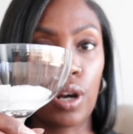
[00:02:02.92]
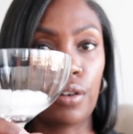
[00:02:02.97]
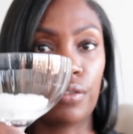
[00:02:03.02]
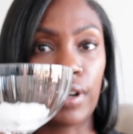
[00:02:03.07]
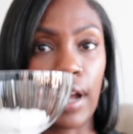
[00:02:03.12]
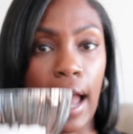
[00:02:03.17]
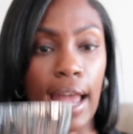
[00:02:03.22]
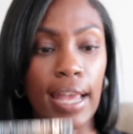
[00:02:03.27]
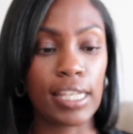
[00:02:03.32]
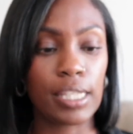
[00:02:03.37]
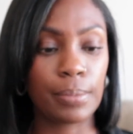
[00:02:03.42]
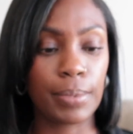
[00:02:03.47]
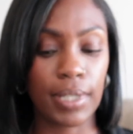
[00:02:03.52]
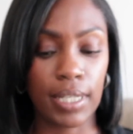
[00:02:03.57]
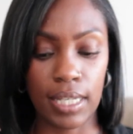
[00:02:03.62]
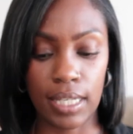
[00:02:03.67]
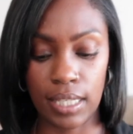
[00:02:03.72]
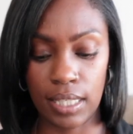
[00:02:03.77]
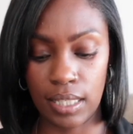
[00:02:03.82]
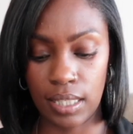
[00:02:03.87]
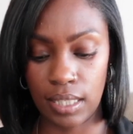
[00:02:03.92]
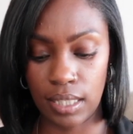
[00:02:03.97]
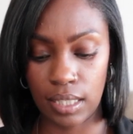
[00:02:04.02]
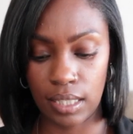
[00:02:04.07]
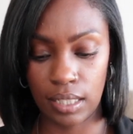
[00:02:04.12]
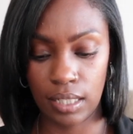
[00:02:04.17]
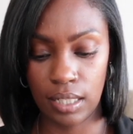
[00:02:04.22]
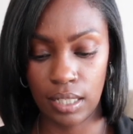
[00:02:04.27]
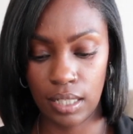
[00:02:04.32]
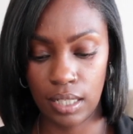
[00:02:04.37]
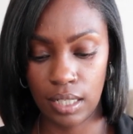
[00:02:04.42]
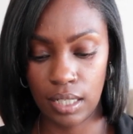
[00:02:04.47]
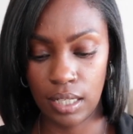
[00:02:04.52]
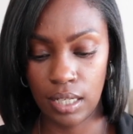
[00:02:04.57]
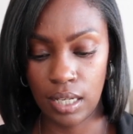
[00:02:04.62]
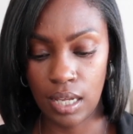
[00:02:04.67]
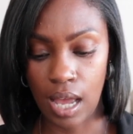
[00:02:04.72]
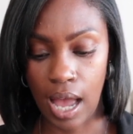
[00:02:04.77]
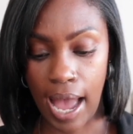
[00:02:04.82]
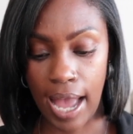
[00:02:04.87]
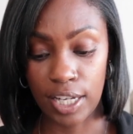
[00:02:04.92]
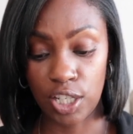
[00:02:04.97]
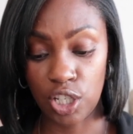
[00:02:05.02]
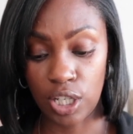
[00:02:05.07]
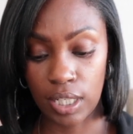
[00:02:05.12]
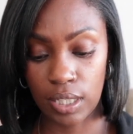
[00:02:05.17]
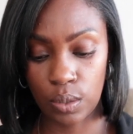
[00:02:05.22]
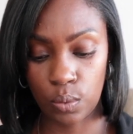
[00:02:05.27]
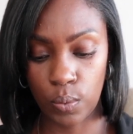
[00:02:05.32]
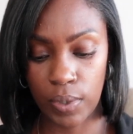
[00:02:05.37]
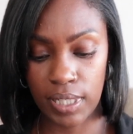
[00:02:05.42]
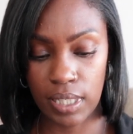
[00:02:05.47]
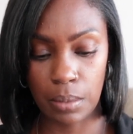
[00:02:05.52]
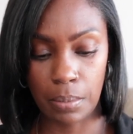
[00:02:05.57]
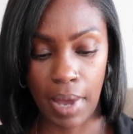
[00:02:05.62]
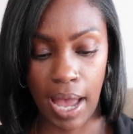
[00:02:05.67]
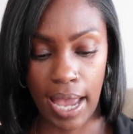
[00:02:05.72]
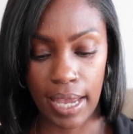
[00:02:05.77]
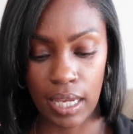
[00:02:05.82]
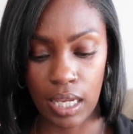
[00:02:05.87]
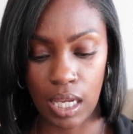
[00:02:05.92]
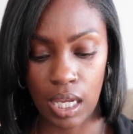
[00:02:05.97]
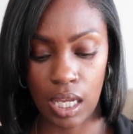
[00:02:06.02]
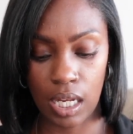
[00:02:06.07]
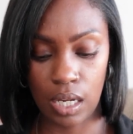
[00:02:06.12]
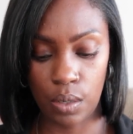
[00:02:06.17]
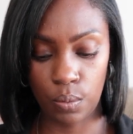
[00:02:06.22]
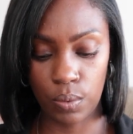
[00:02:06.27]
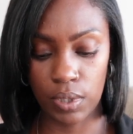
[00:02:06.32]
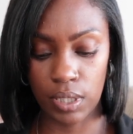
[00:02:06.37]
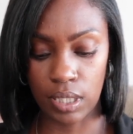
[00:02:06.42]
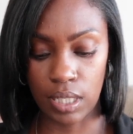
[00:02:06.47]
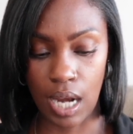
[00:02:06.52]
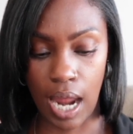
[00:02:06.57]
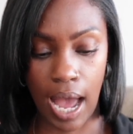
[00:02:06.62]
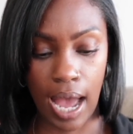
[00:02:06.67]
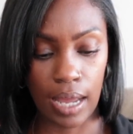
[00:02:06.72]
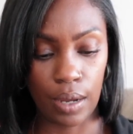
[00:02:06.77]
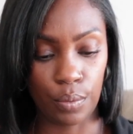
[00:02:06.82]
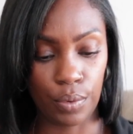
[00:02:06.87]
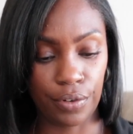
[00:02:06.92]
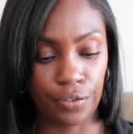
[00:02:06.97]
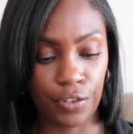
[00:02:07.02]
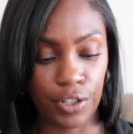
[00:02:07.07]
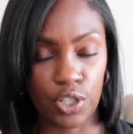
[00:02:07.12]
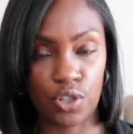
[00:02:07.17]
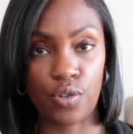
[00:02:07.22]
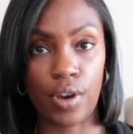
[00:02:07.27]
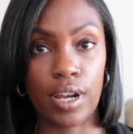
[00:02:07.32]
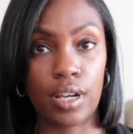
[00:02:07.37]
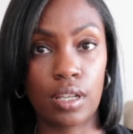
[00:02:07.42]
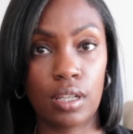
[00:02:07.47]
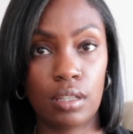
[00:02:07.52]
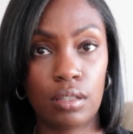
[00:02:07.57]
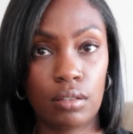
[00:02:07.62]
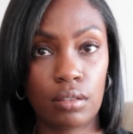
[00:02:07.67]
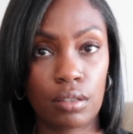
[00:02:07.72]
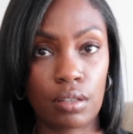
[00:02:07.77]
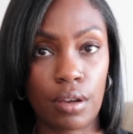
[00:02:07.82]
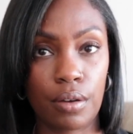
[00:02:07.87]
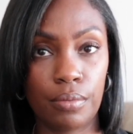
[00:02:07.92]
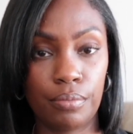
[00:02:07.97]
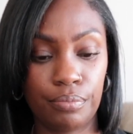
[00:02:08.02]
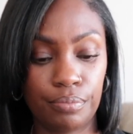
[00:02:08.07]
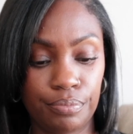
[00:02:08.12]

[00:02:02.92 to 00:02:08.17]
it over ice because I just went to buy it and it was not refrigerated, so.